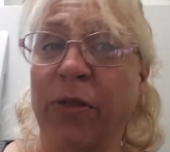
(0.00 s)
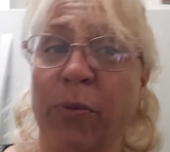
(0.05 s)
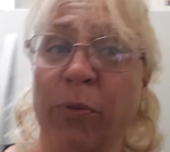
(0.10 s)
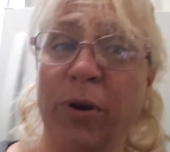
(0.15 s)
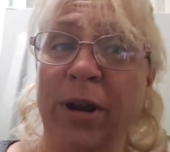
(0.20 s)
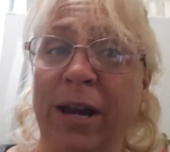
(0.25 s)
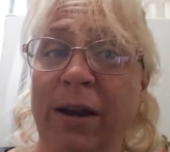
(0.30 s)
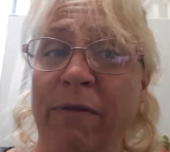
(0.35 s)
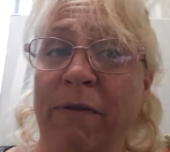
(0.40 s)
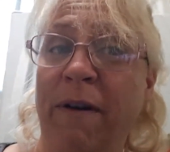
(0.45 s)

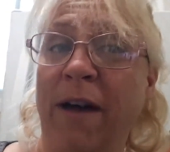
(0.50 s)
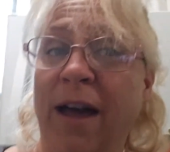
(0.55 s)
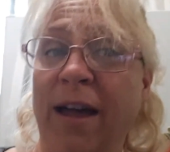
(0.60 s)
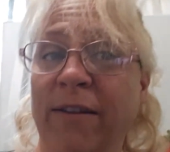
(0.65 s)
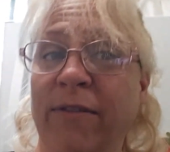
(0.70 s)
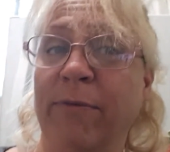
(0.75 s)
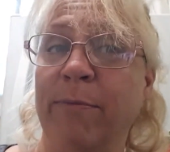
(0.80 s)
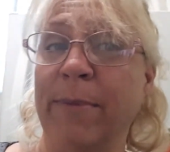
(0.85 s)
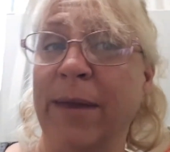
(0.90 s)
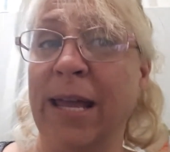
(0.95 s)
three to
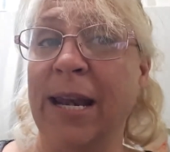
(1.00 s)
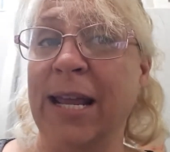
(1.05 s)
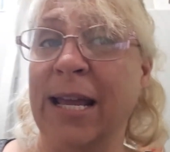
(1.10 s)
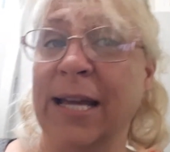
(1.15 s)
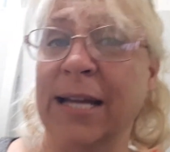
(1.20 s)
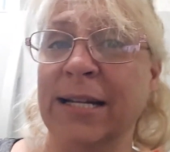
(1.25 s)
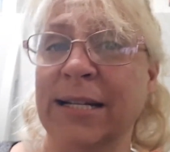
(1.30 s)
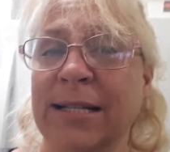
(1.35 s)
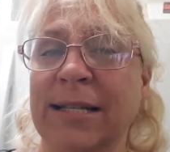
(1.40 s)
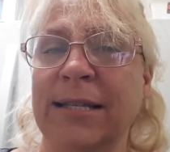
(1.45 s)
five
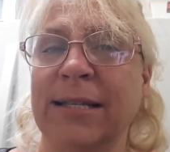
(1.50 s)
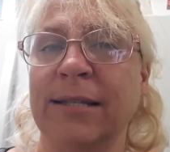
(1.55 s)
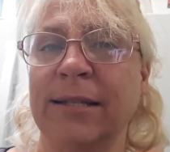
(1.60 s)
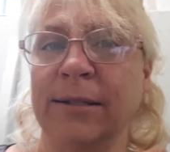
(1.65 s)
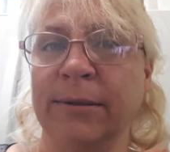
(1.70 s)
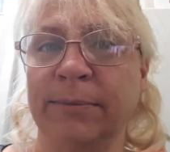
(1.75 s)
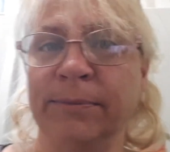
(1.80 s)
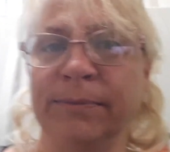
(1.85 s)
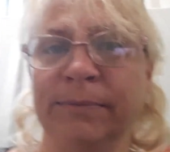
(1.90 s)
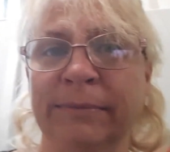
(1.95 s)
minutes.
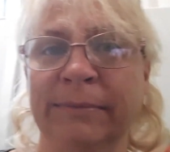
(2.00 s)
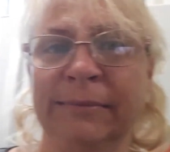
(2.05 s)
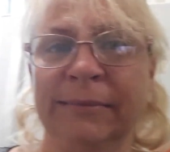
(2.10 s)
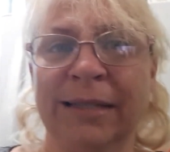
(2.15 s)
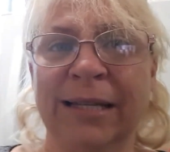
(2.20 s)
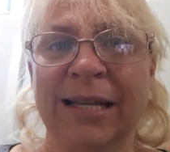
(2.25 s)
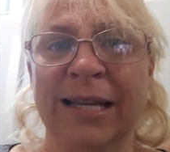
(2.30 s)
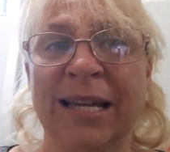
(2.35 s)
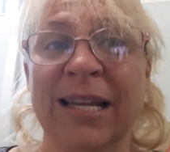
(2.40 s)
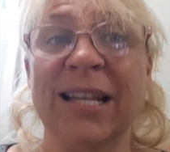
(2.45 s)

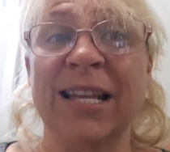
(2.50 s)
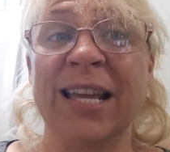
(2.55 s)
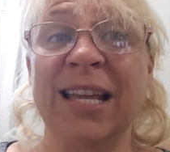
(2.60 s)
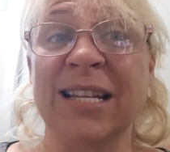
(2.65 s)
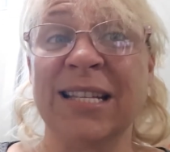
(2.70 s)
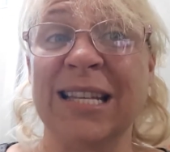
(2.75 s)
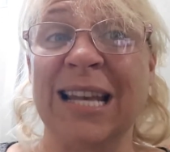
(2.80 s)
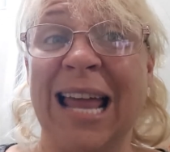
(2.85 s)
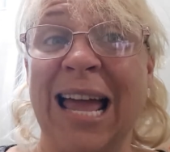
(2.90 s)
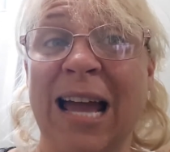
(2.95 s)

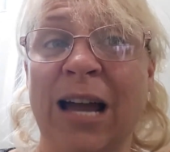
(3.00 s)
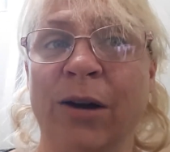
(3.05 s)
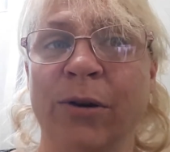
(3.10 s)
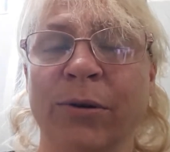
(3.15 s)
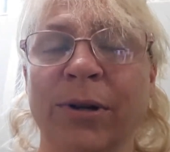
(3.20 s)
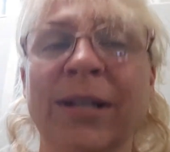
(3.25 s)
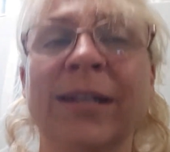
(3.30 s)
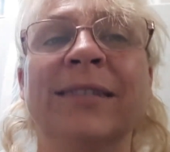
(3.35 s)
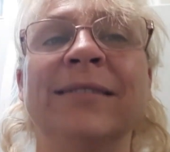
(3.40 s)
It's loud.